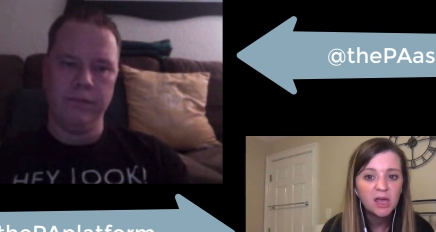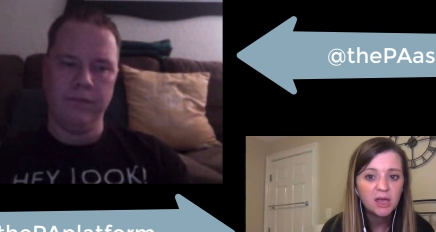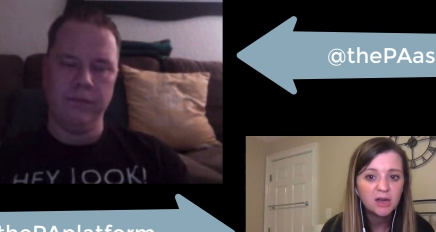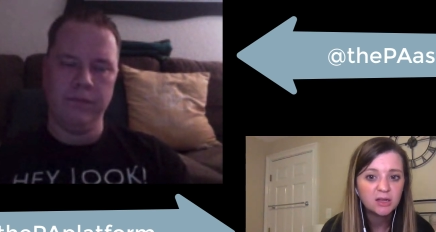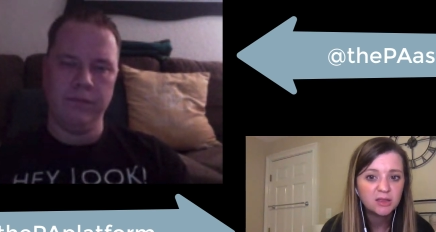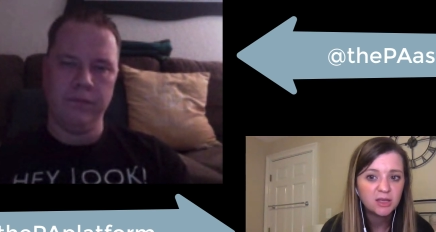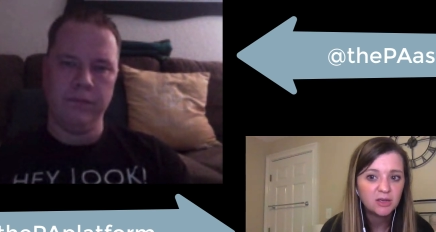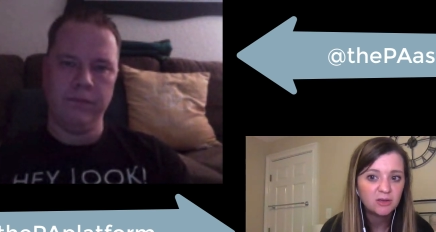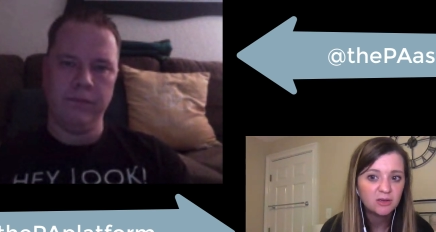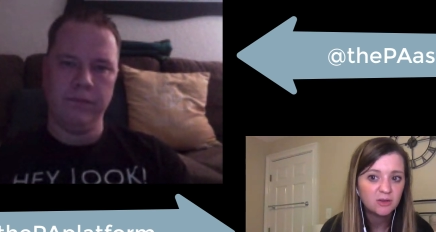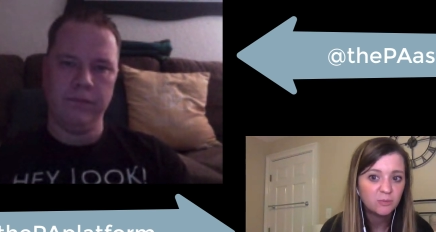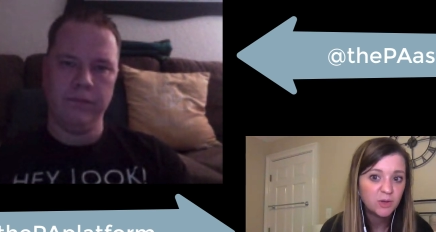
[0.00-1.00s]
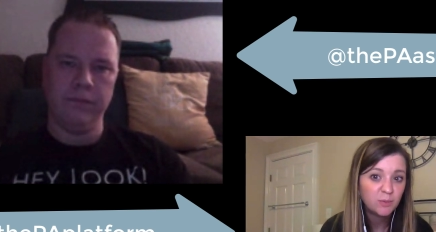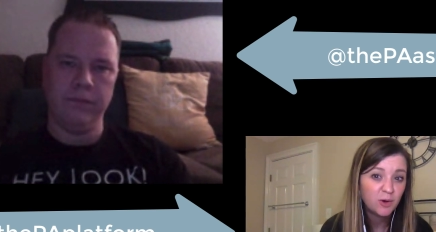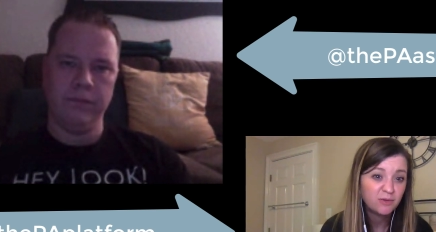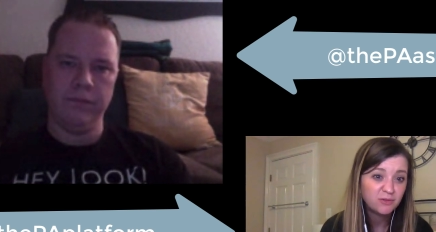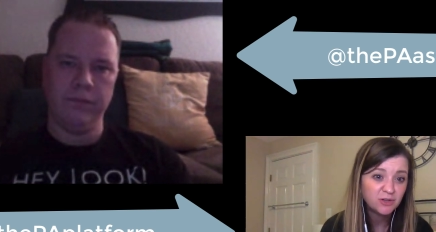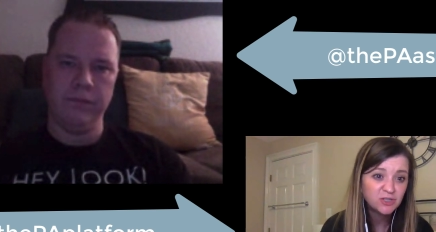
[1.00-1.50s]
Speaker 1: And I think a big
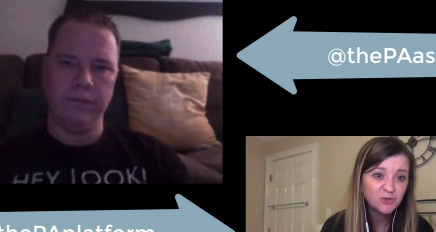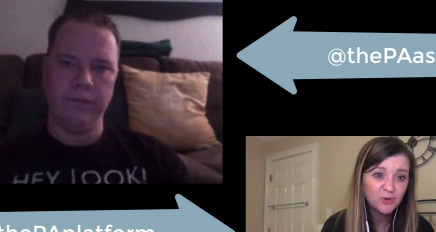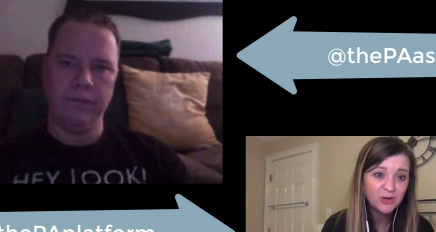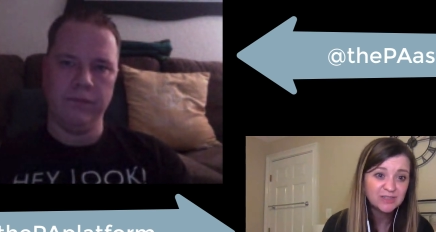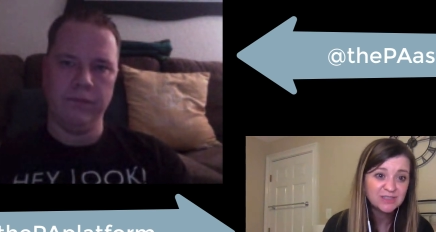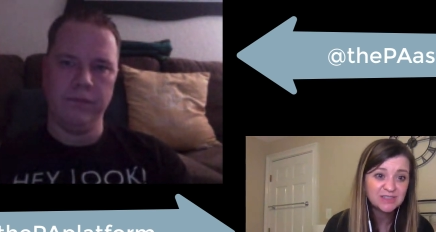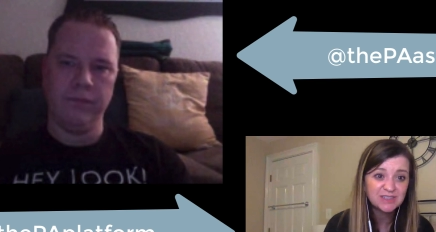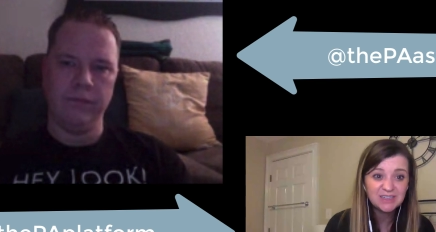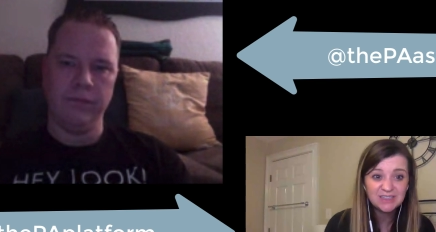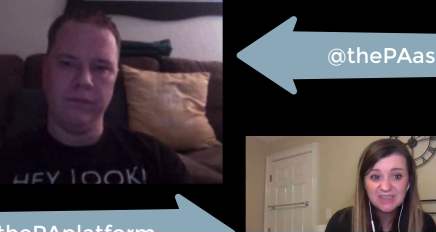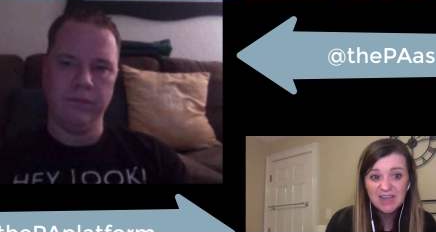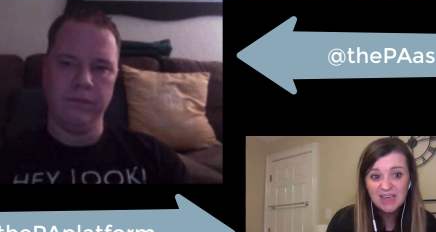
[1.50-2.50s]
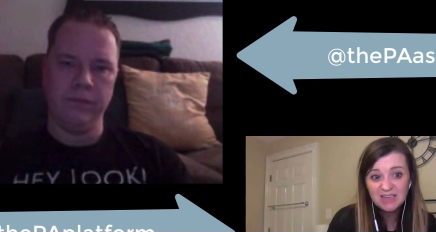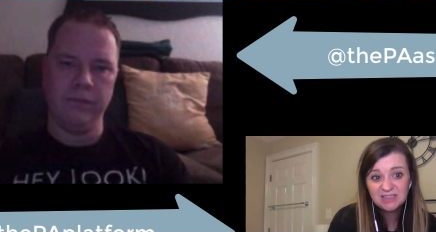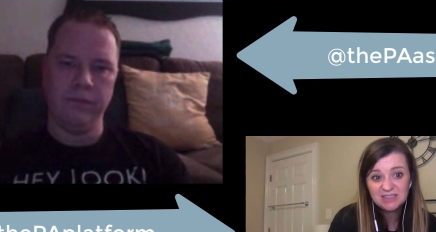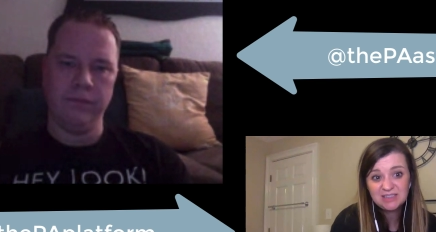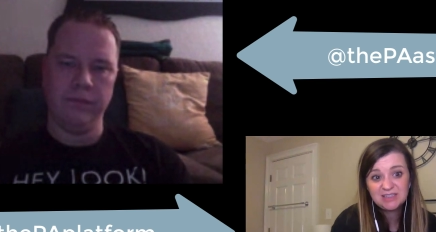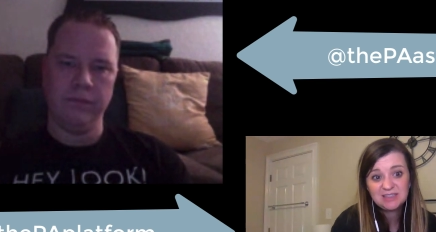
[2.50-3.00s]
part of your story is it
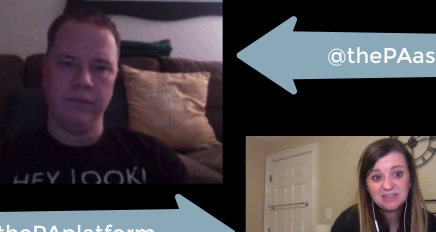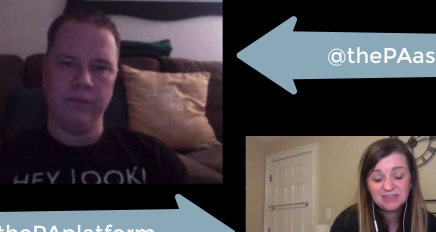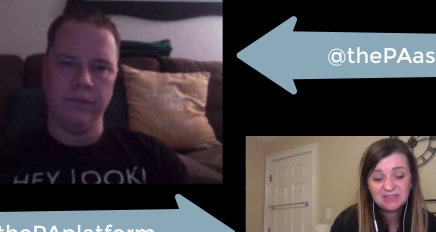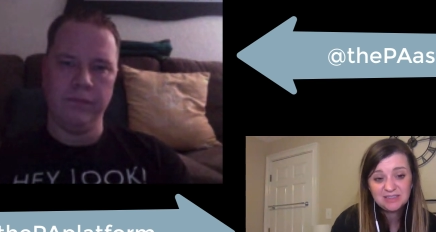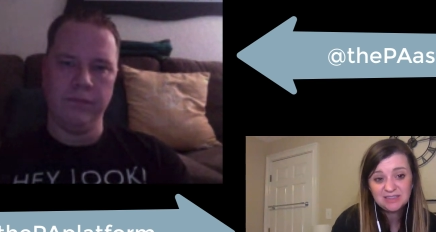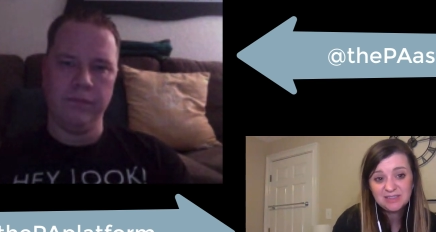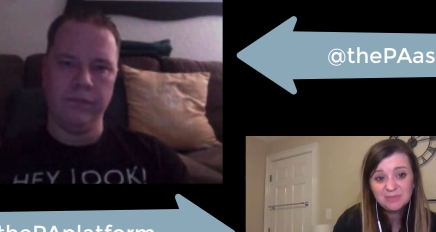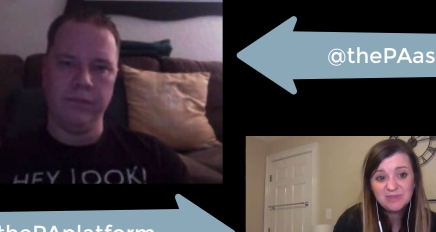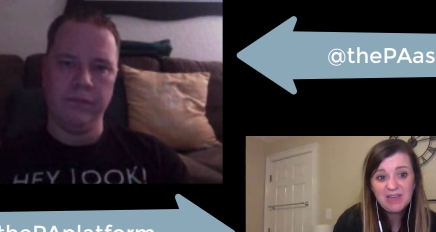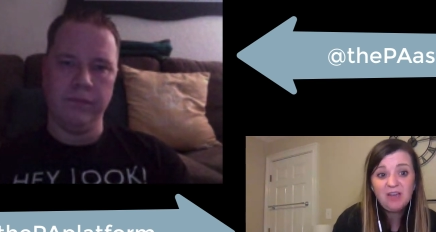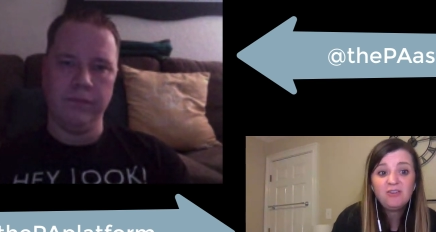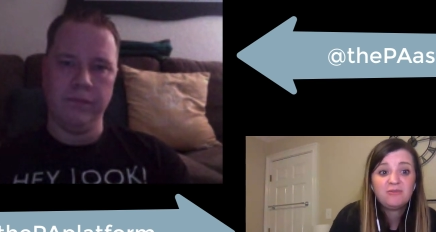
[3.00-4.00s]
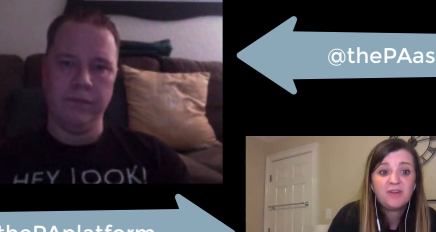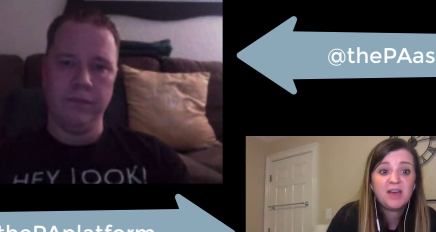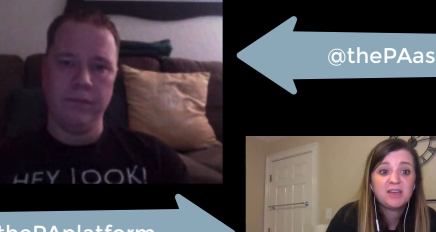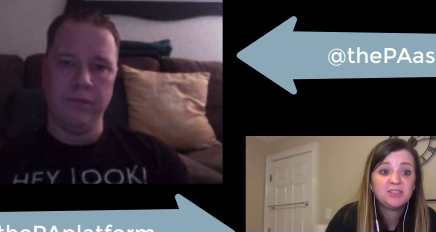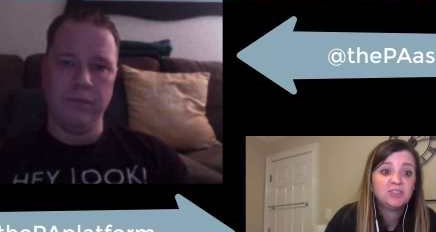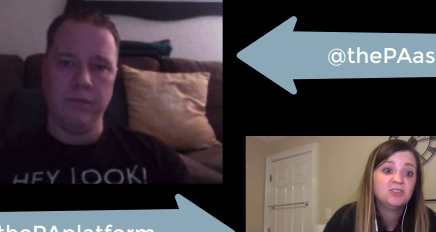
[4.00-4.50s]
takes some
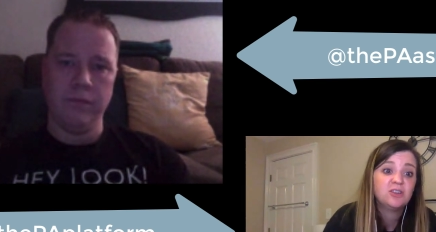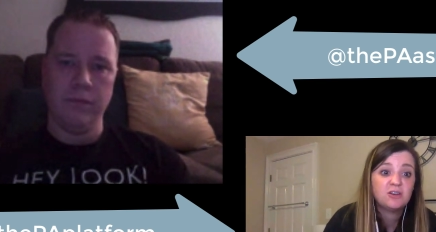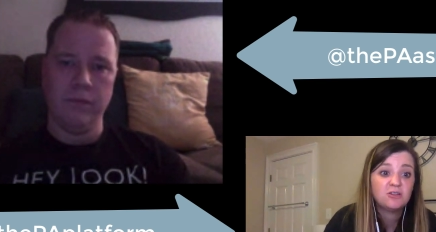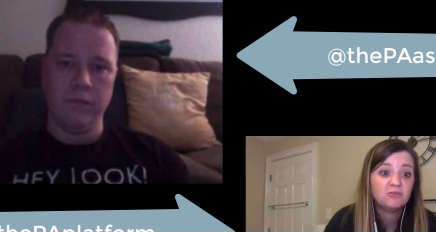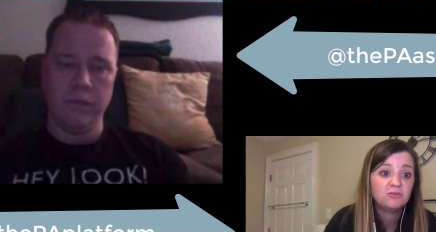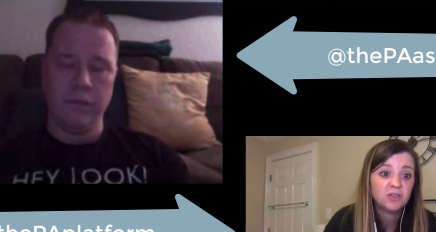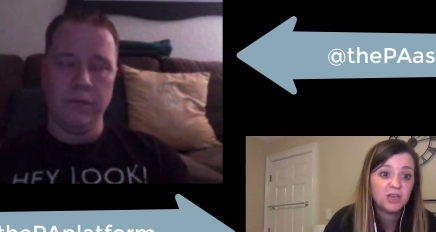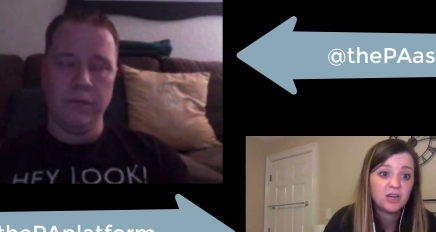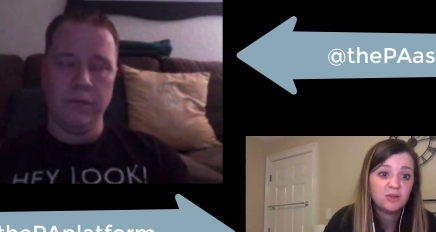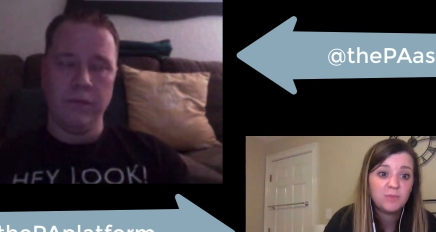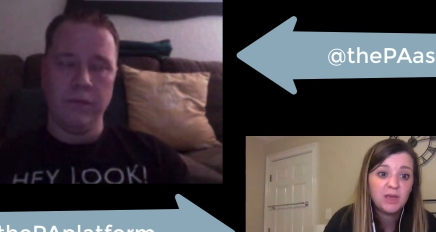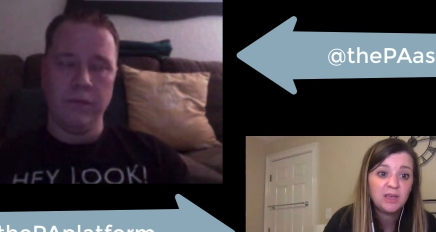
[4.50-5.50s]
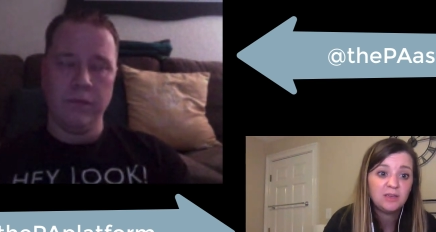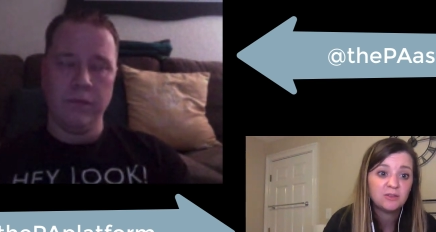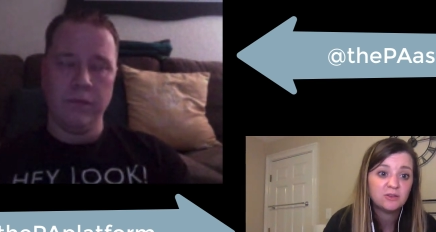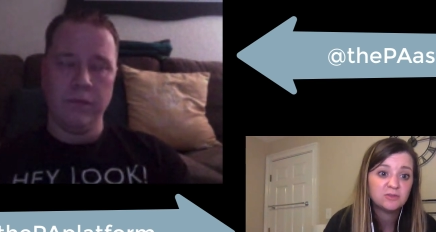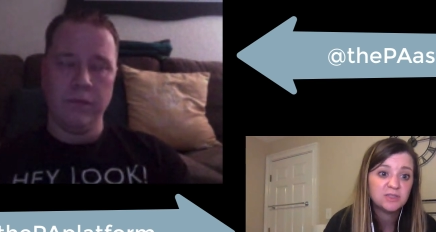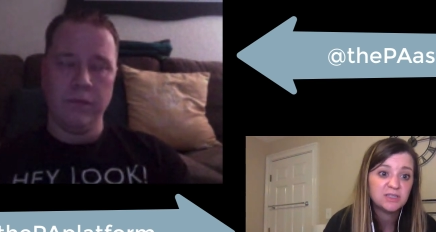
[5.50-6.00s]
sacrifice, you know, and kind of making
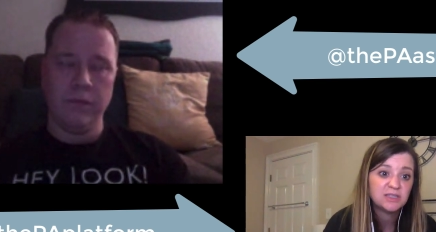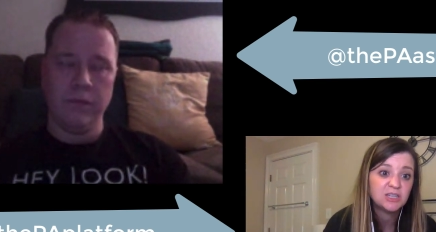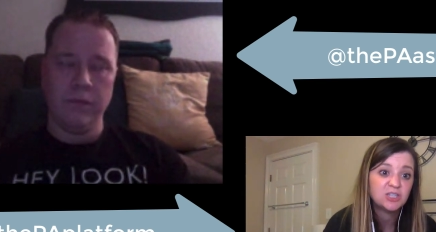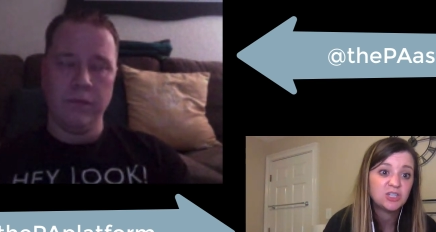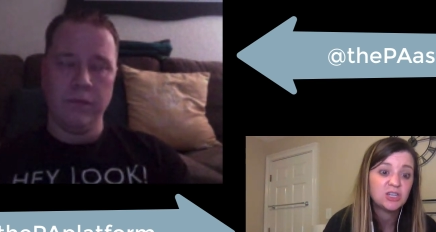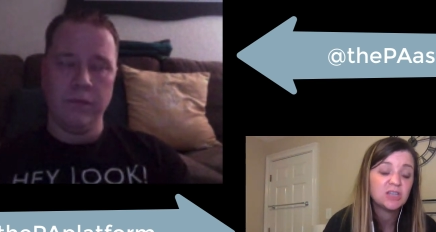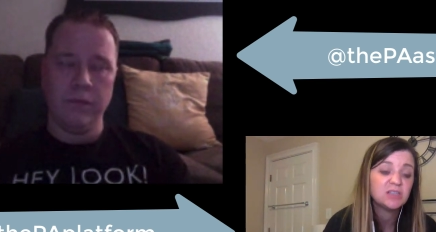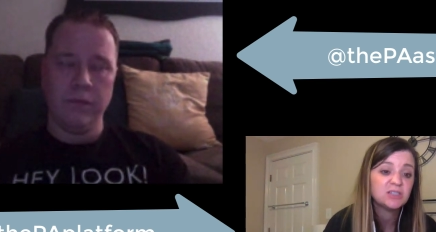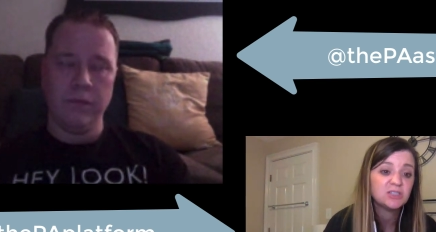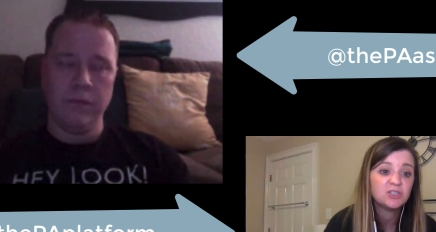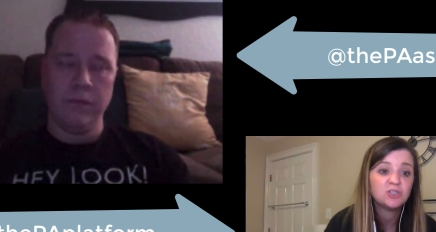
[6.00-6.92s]
those decisions